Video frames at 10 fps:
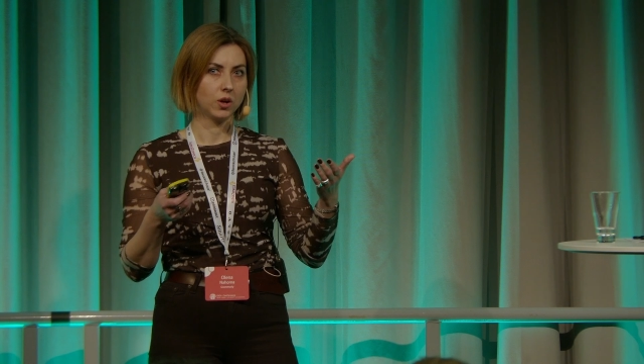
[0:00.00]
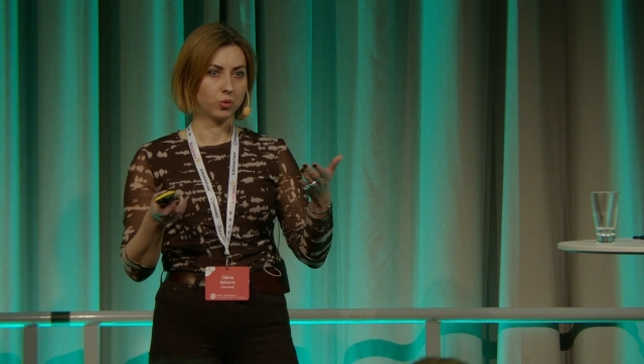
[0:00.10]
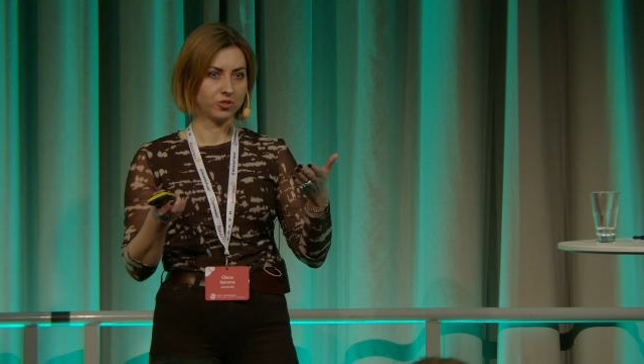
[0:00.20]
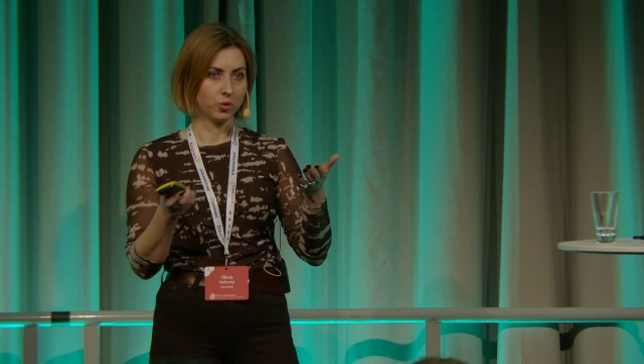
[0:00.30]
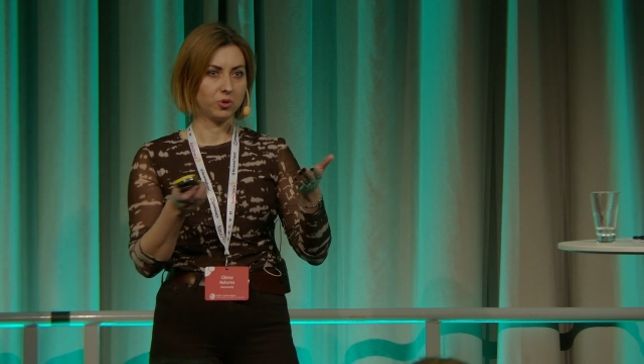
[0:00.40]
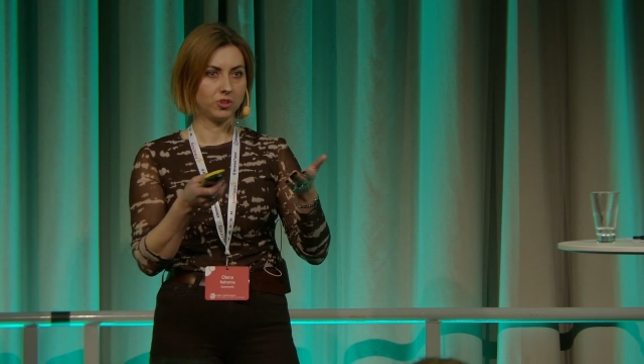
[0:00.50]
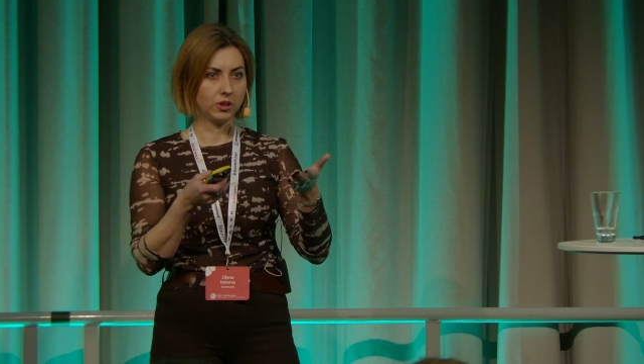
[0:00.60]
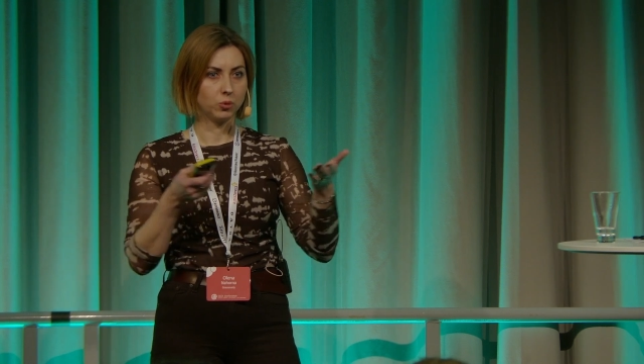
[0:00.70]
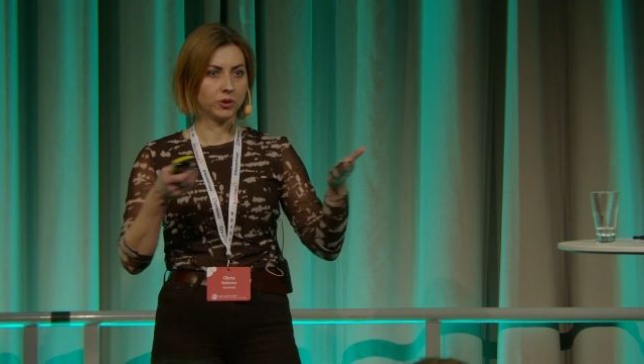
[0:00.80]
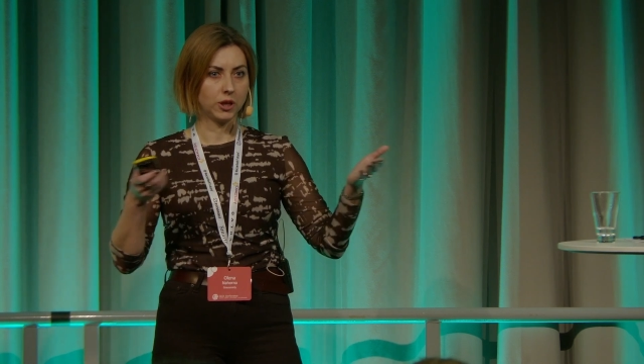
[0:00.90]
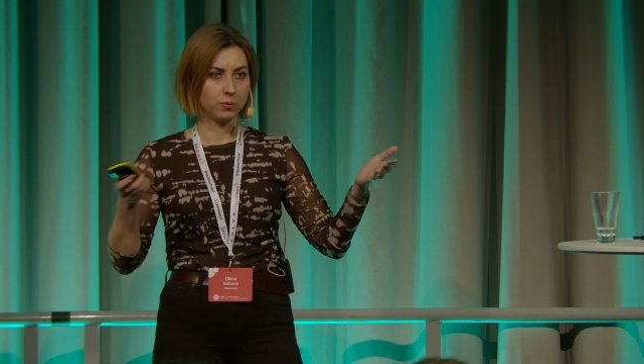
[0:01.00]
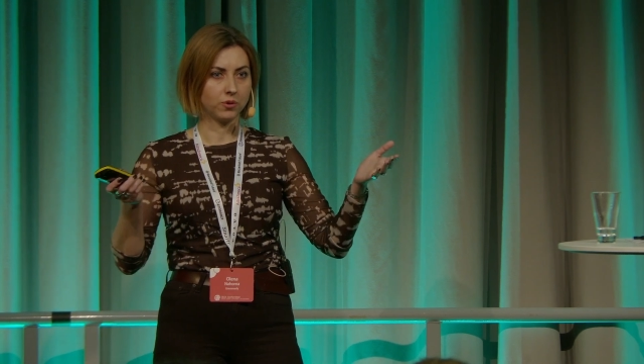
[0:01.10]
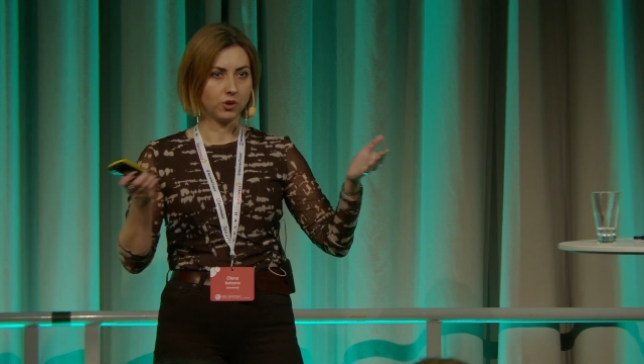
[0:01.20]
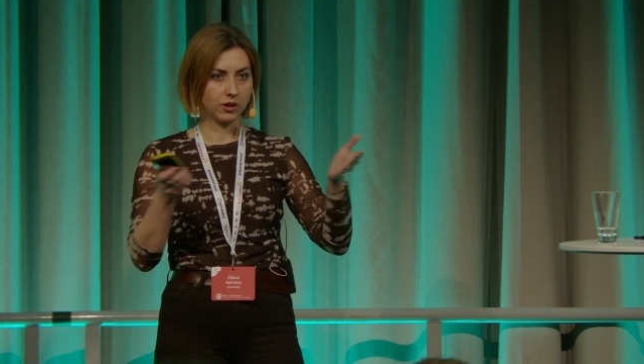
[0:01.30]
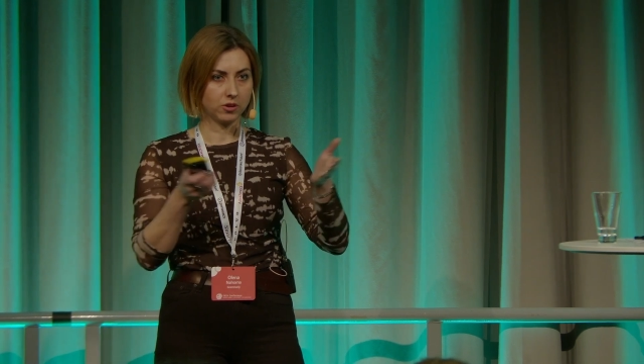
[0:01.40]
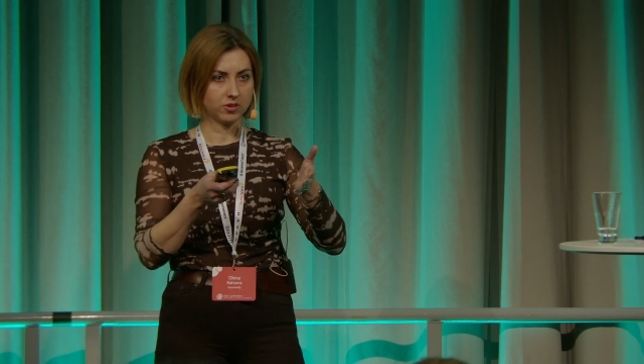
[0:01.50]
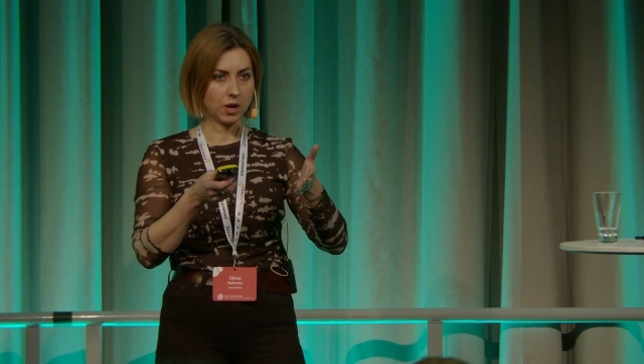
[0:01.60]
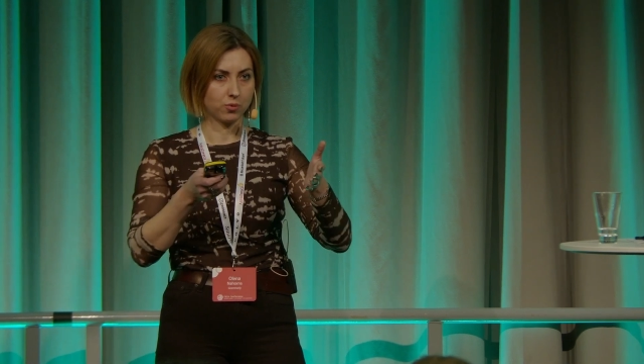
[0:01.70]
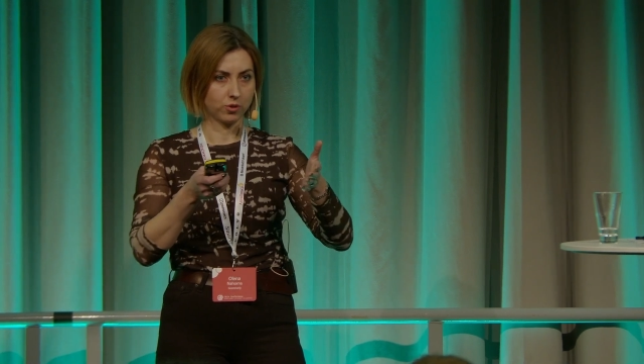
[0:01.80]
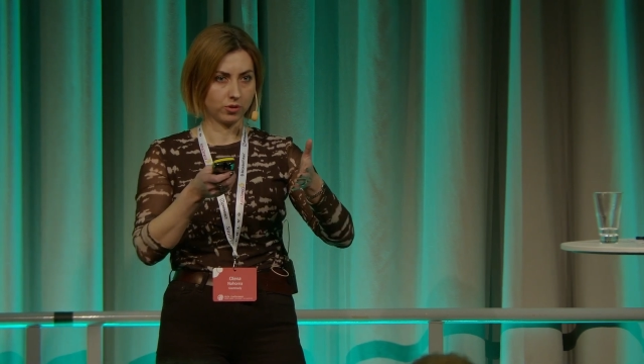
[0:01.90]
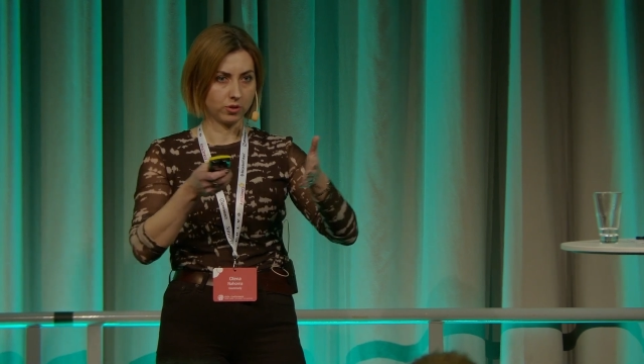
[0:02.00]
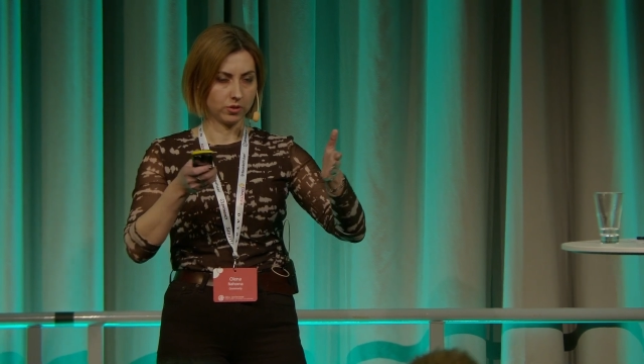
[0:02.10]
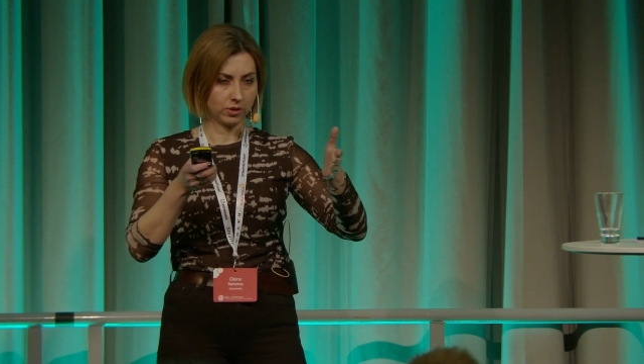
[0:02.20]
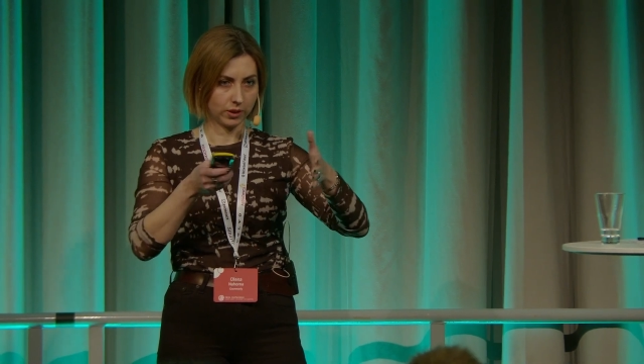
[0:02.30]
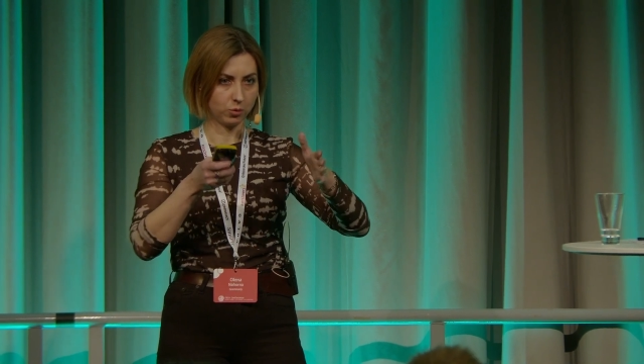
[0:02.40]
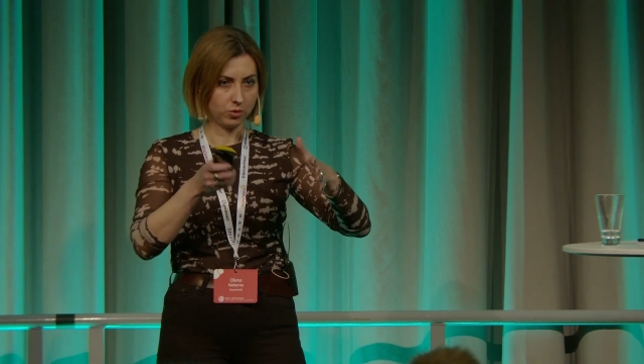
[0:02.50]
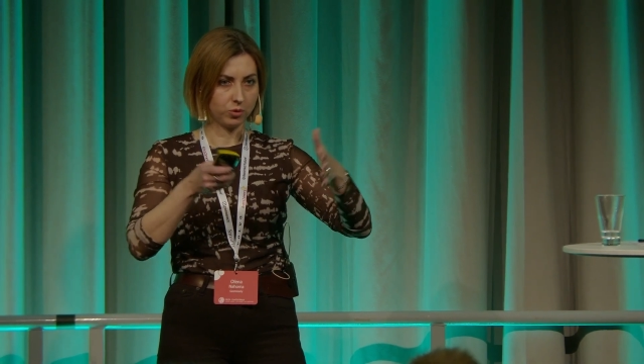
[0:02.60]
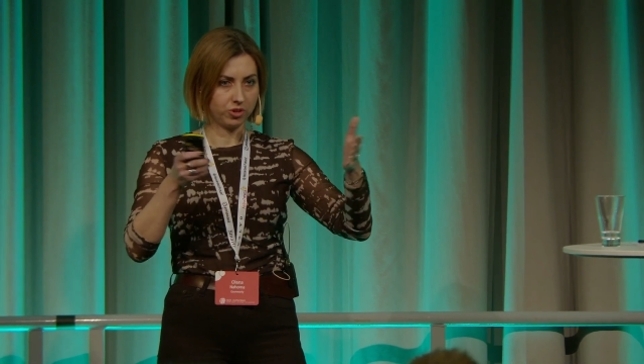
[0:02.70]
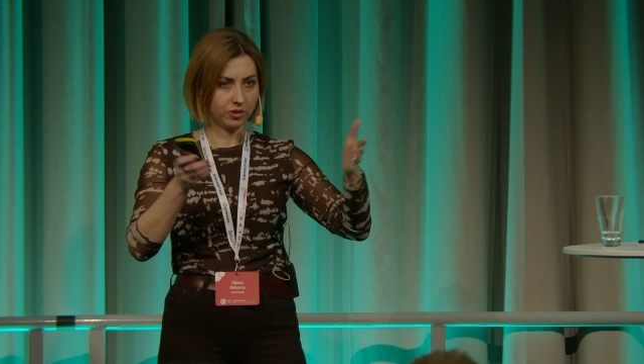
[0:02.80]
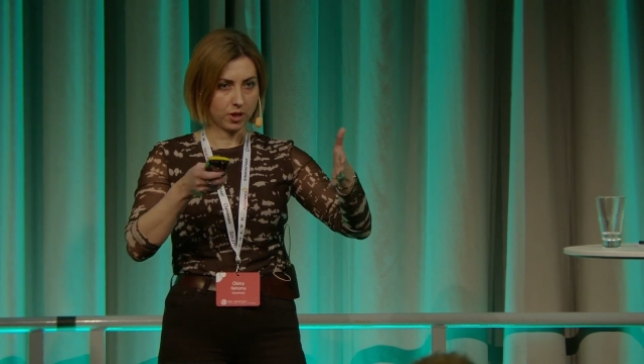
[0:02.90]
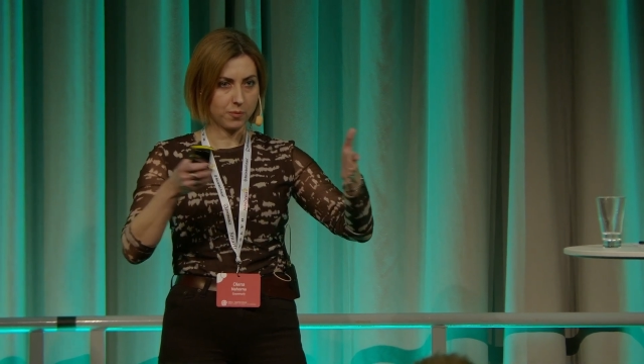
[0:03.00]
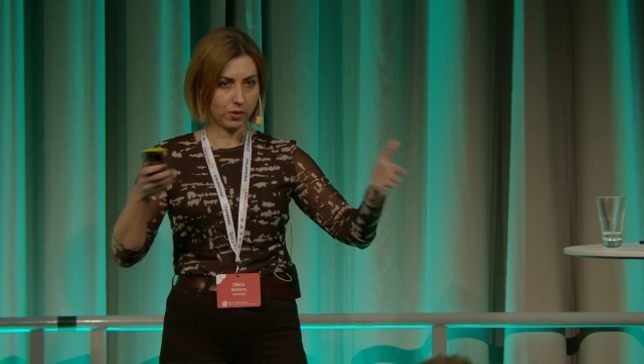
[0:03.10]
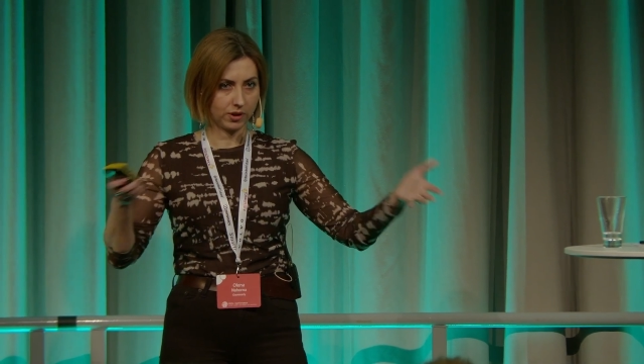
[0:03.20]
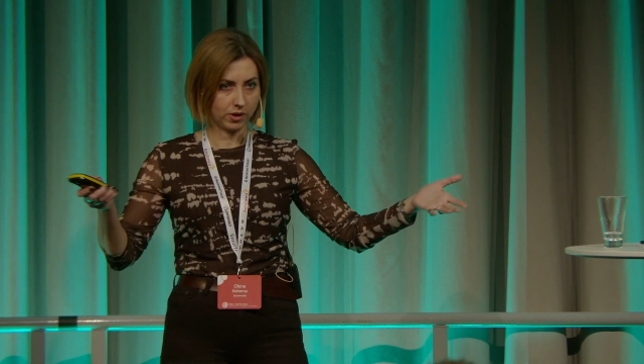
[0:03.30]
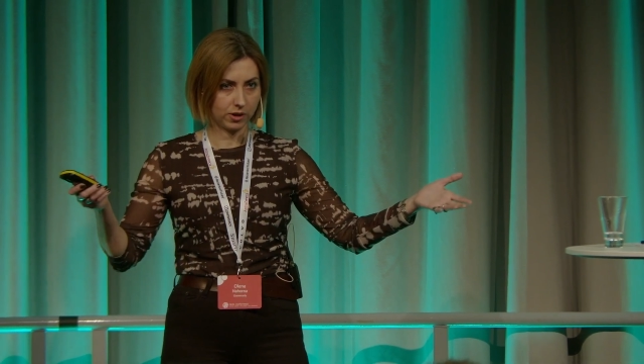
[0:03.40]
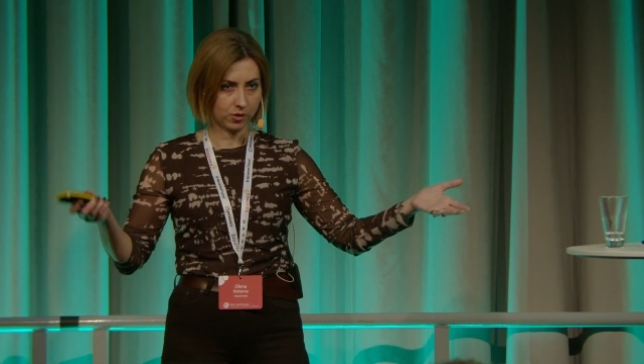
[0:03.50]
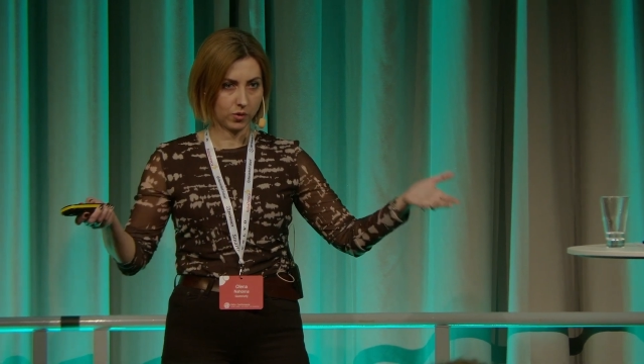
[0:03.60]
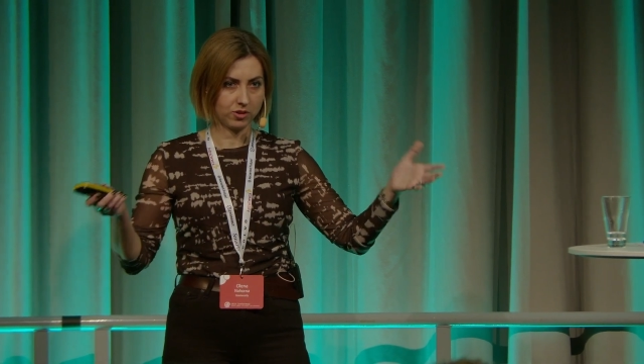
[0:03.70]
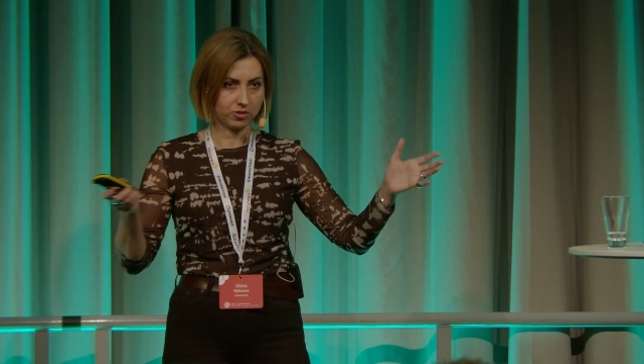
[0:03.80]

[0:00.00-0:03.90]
So we still will keep data separate, we still separate data, right?